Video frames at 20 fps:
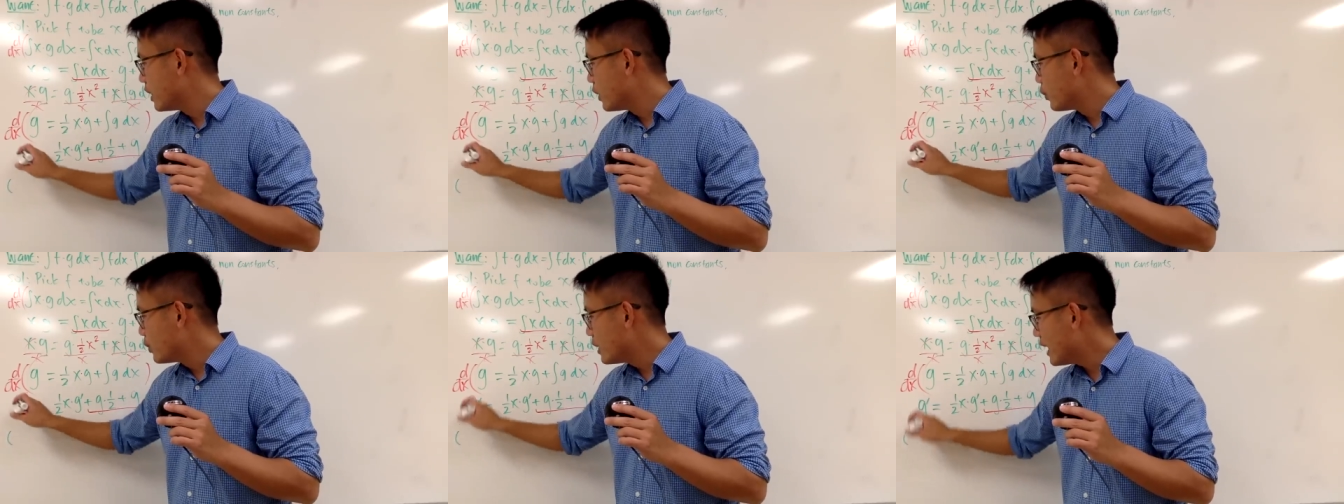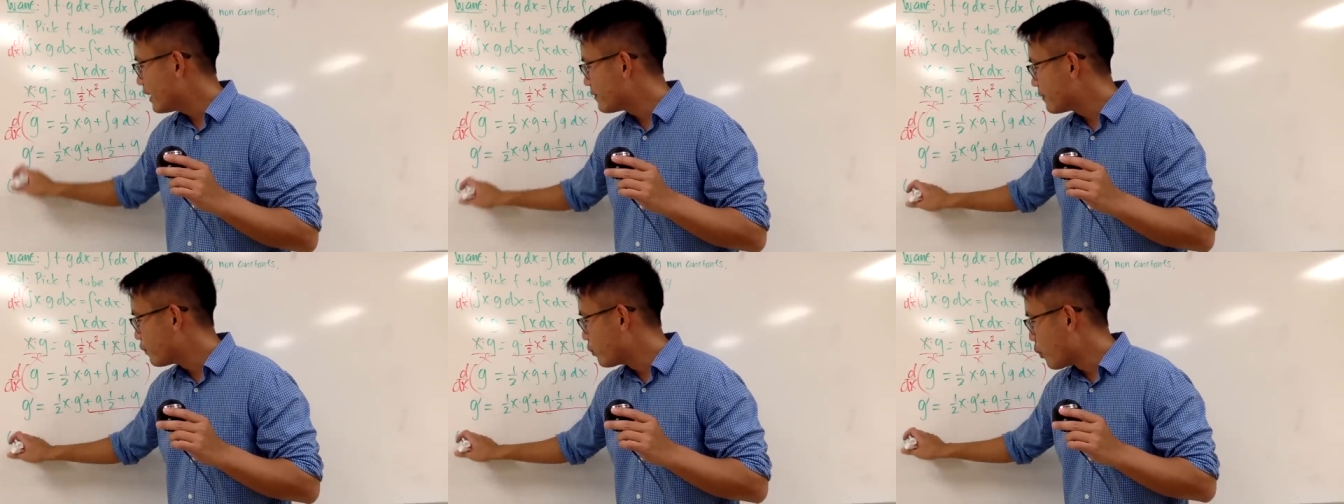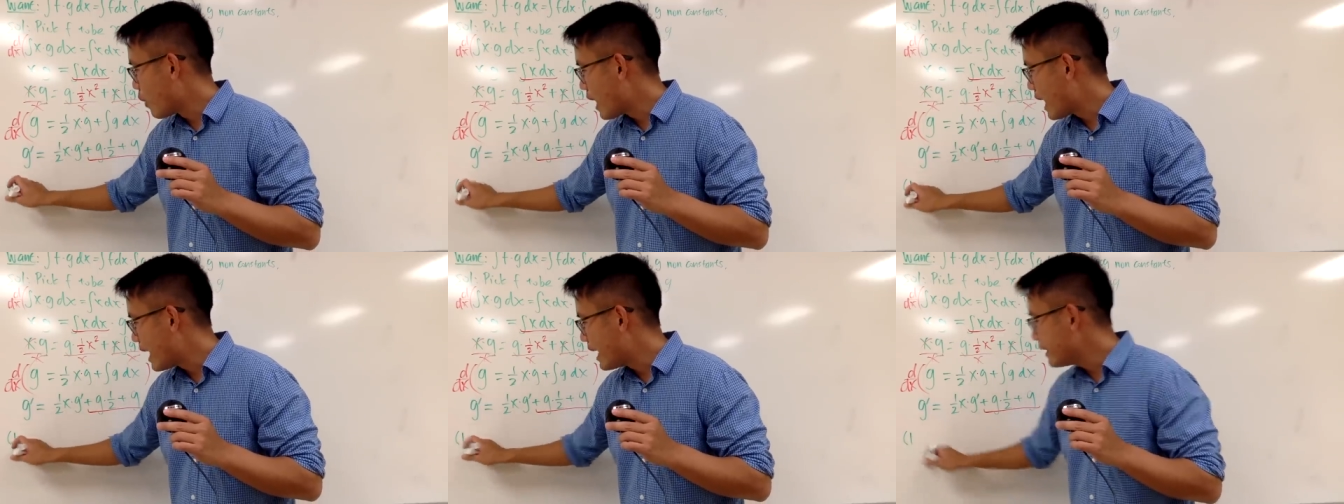We have
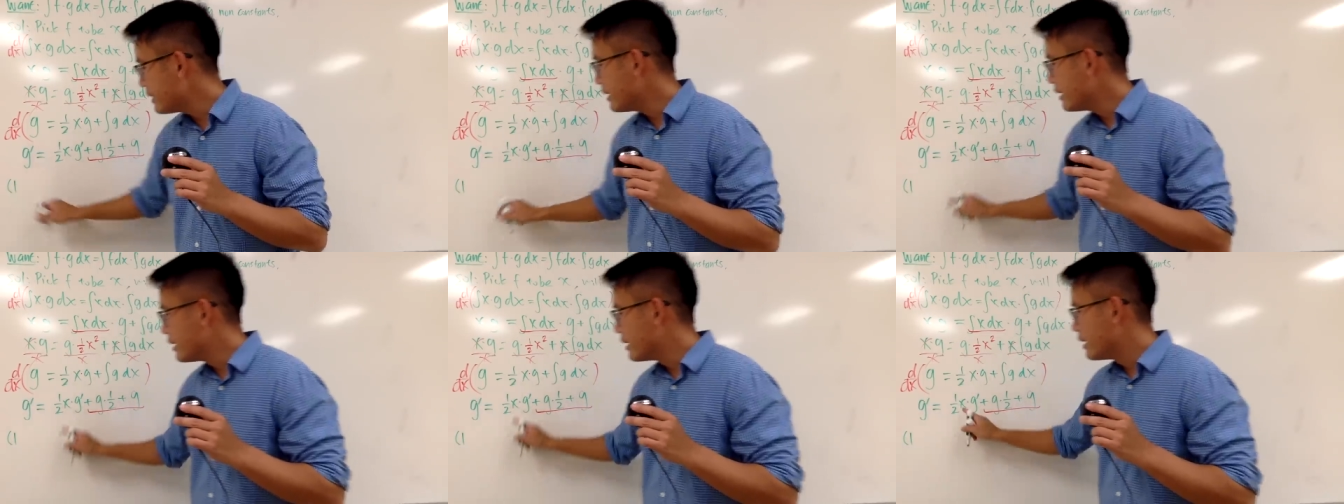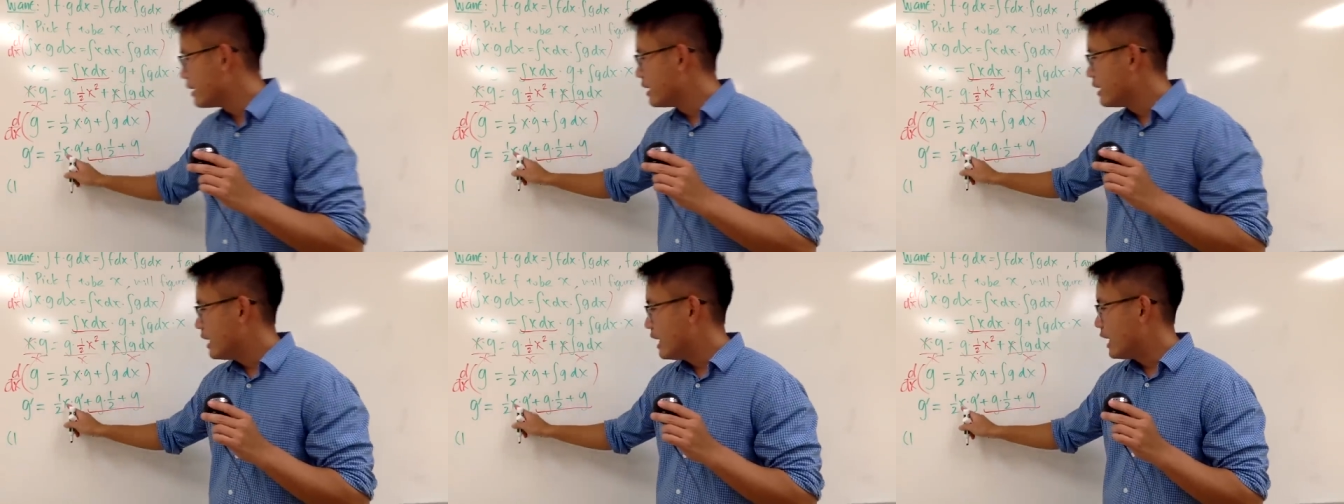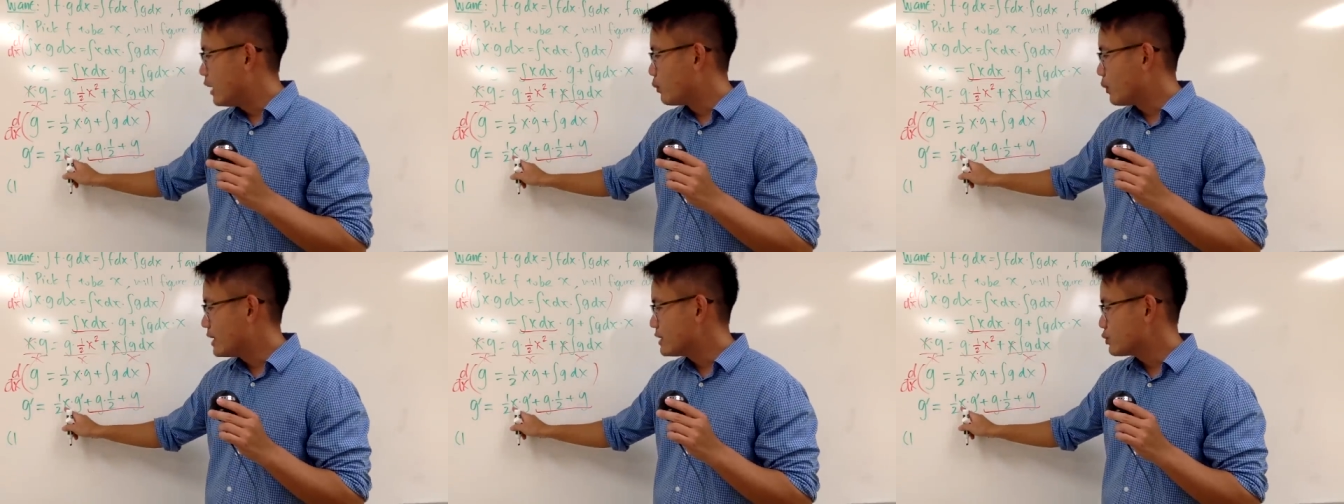1,
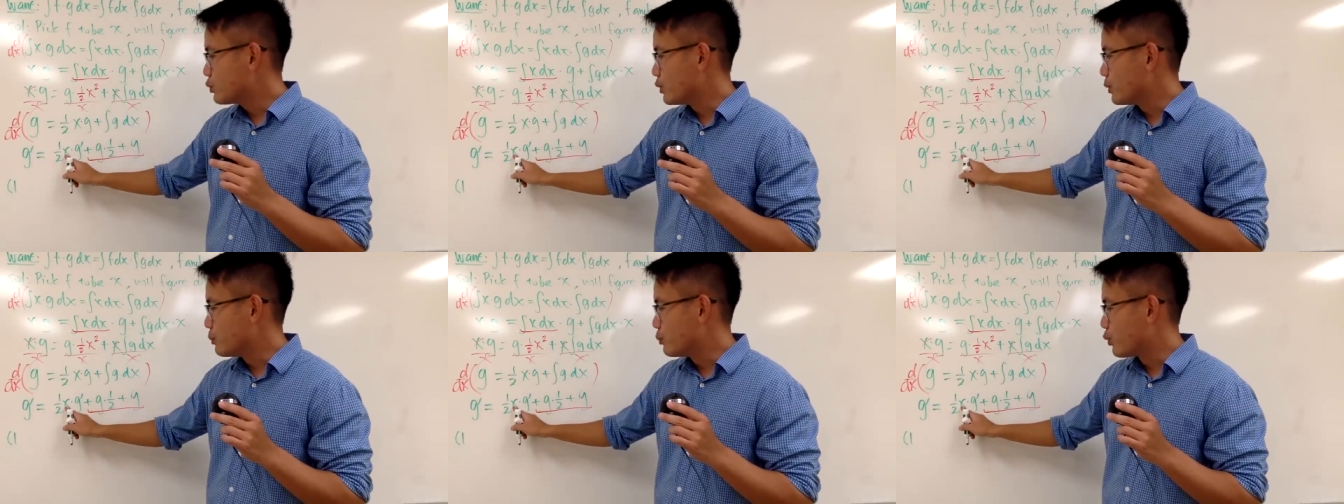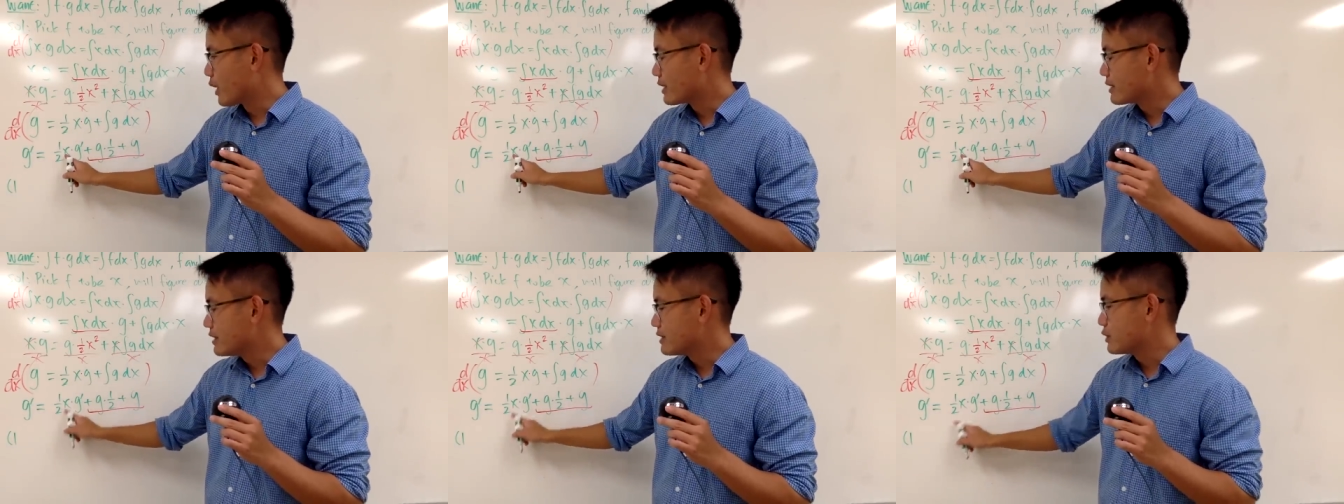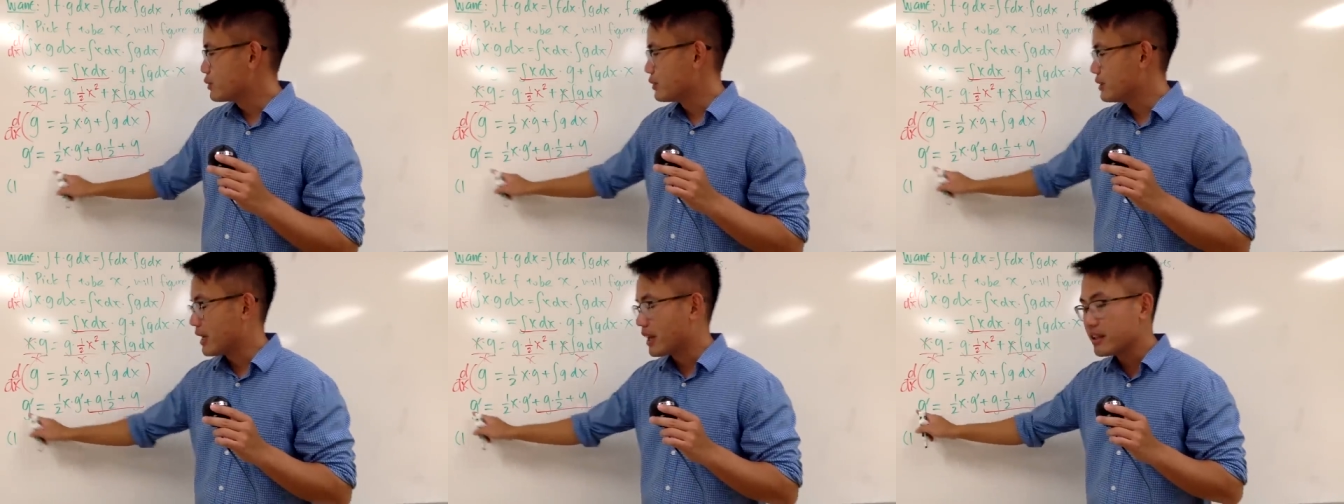and once we brought this
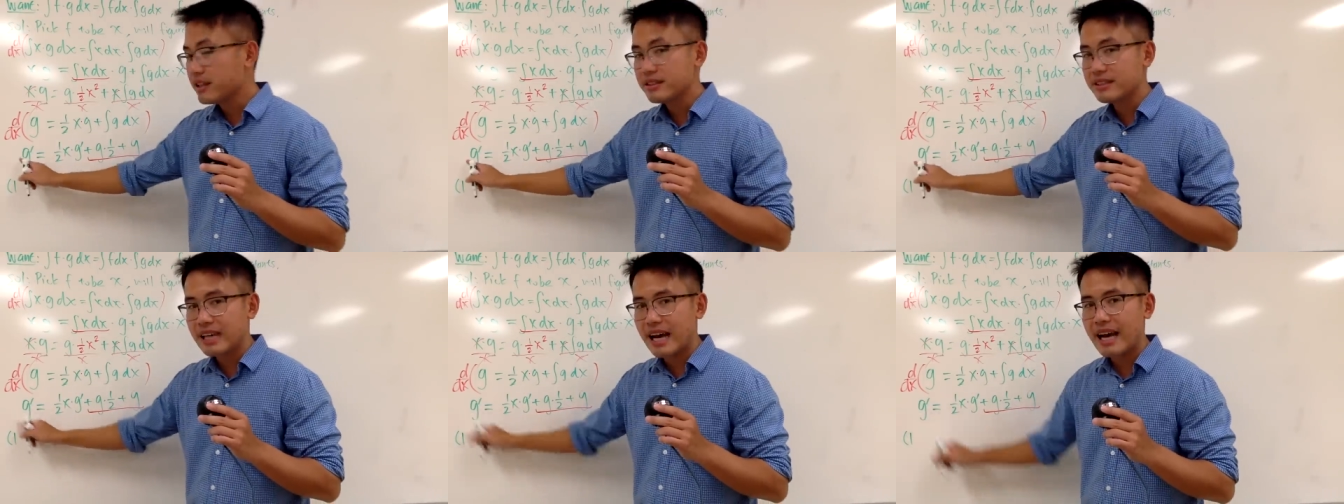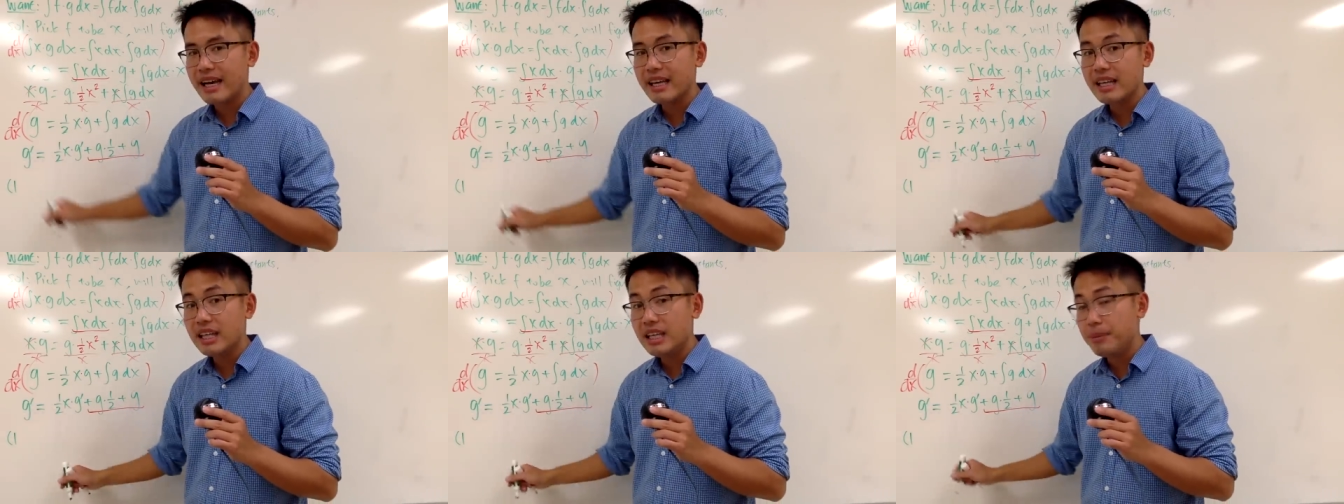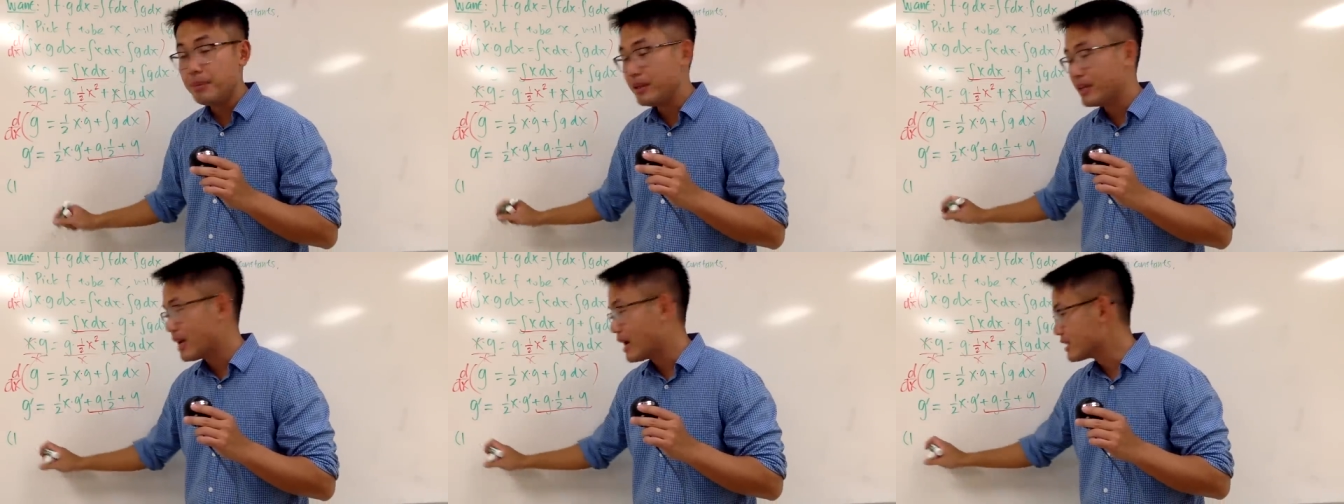to the other side, it
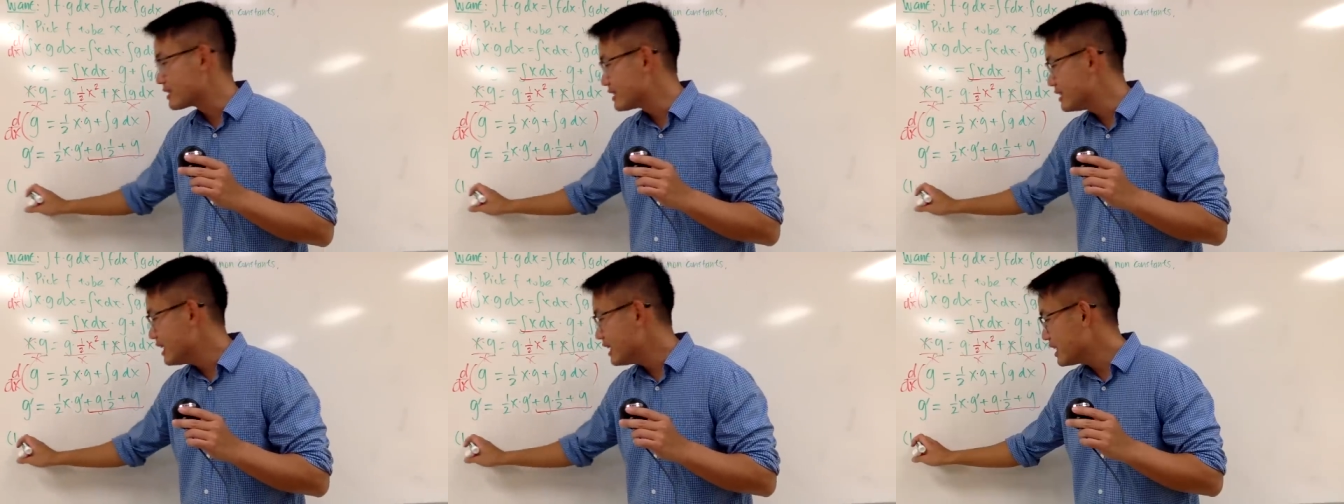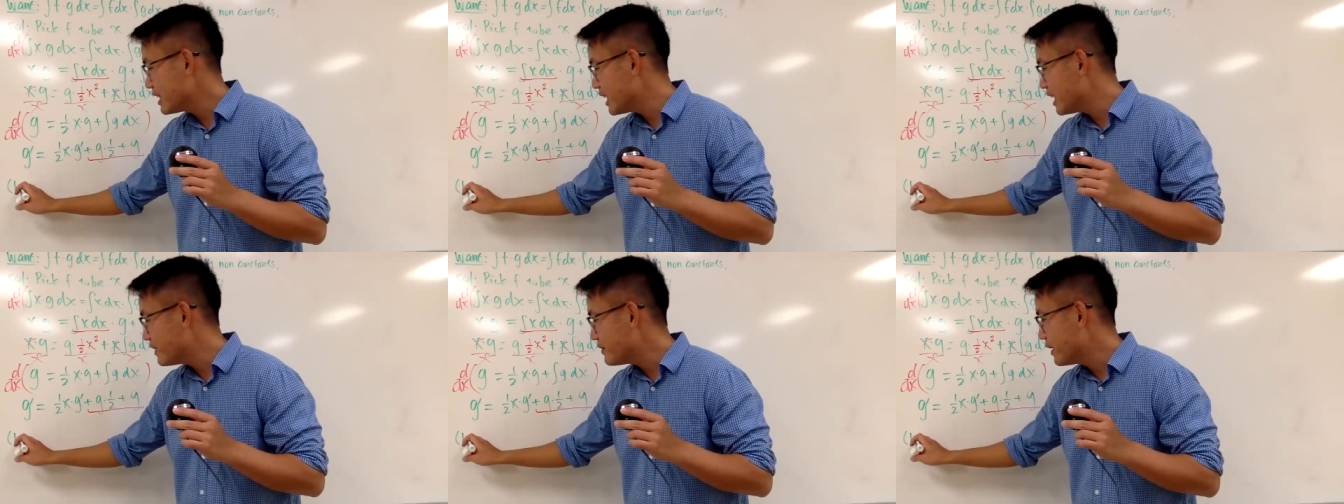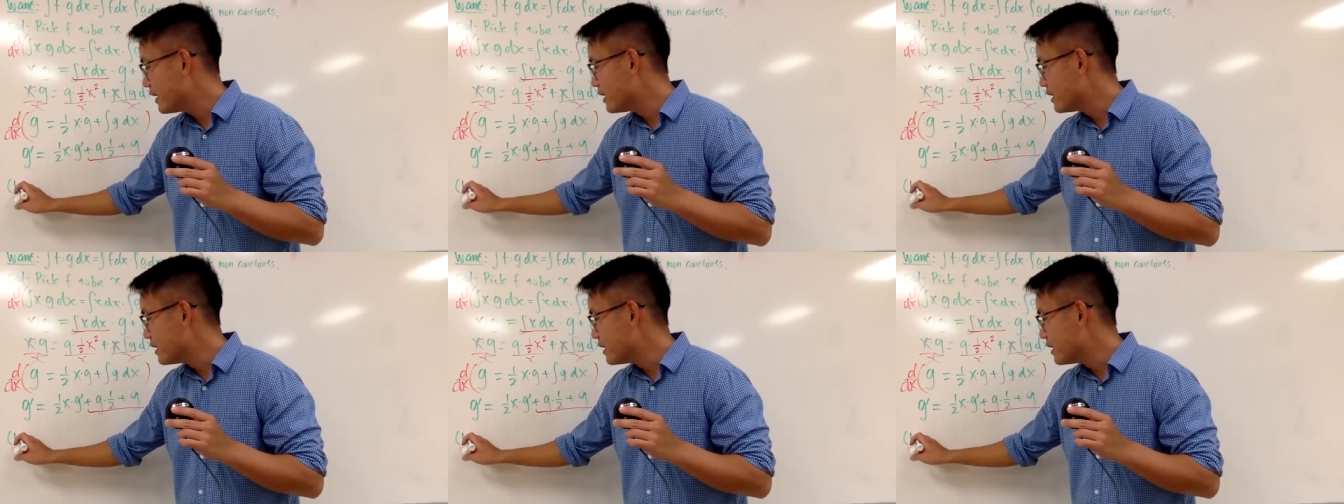becomes negative,